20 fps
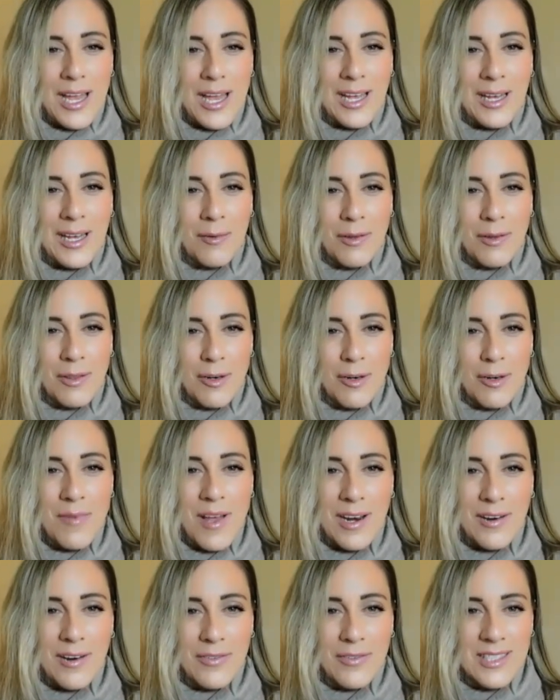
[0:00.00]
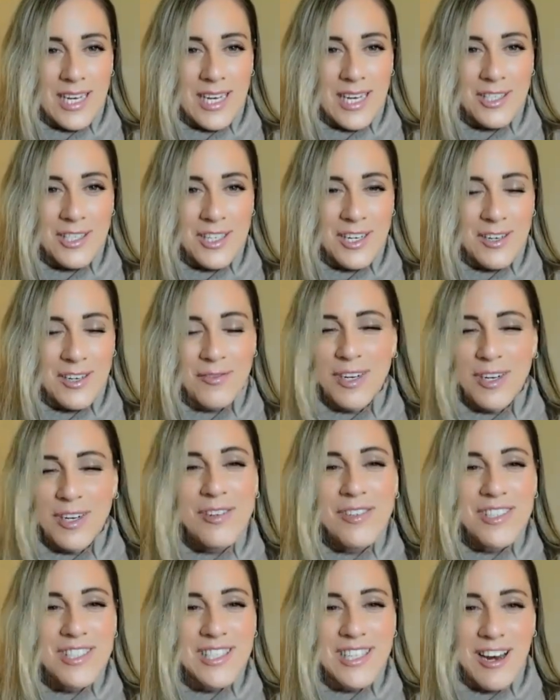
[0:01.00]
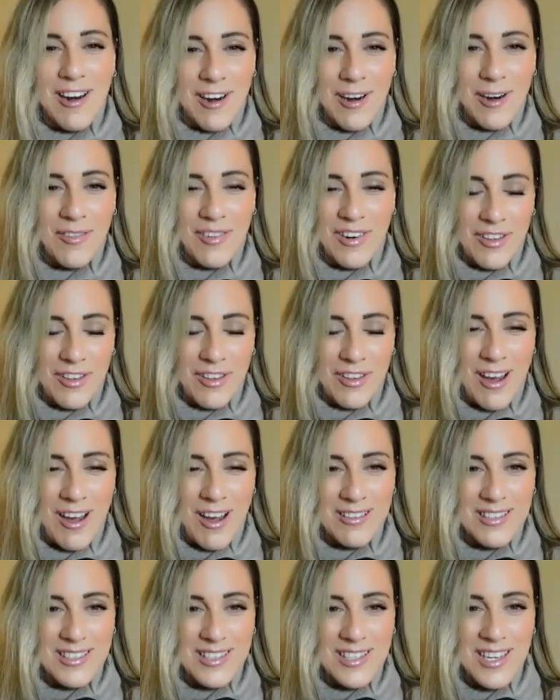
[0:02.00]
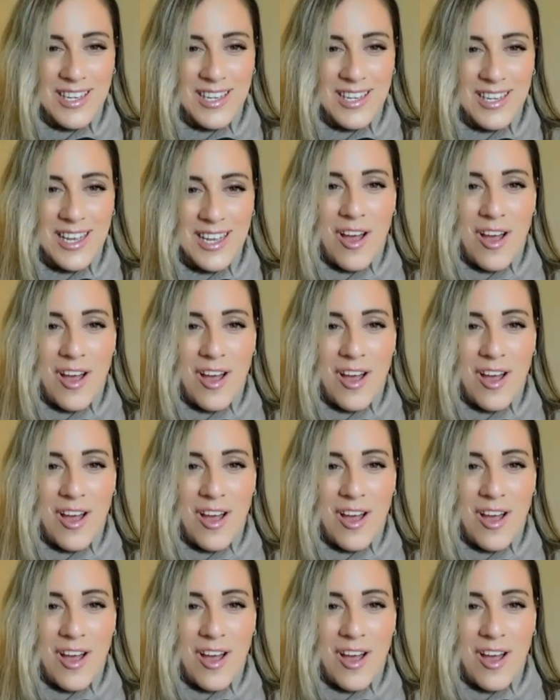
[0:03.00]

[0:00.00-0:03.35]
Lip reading: play with your manifestation. Will you share with us